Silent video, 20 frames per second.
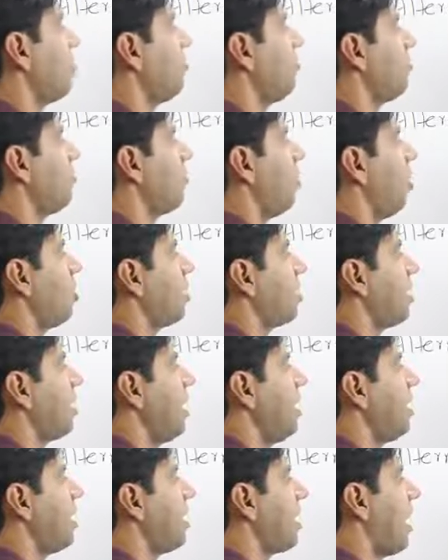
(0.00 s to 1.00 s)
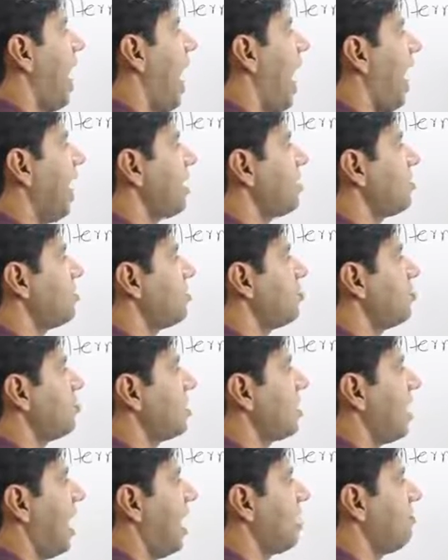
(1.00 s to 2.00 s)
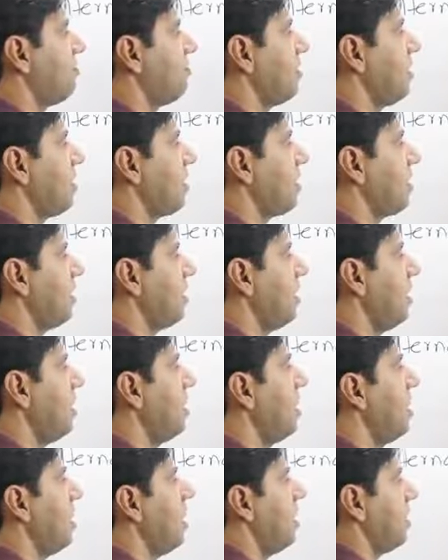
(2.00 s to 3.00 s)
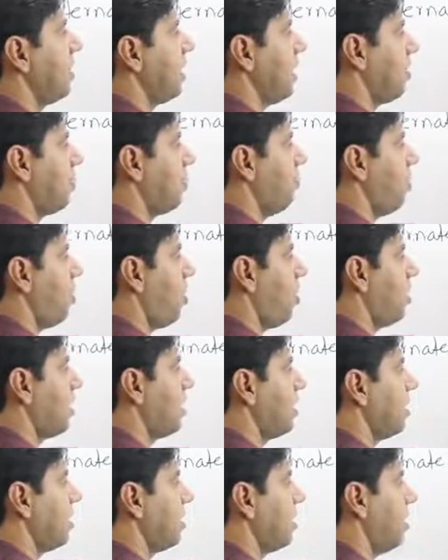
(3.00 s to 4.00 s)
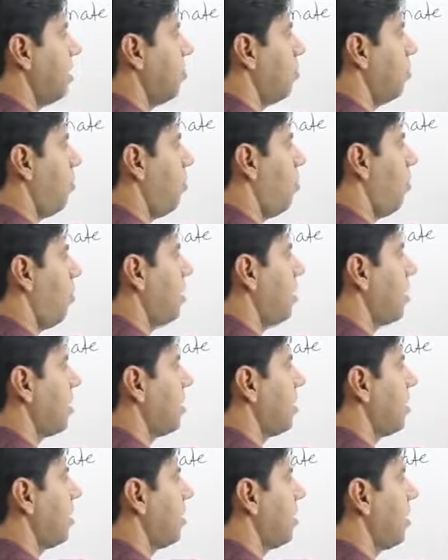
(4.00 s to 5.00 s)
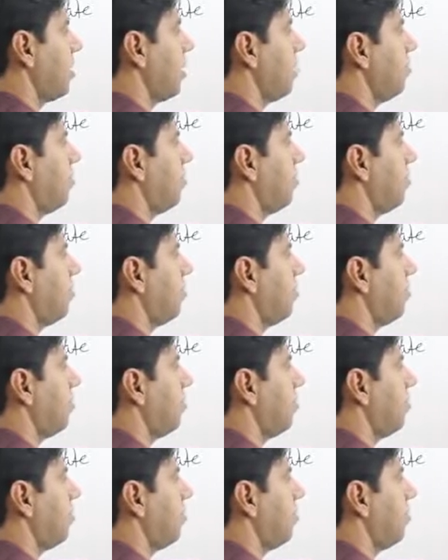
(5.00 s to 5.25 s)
have to be alternate, it has to start with a girl, then boy, girl, boy, girl,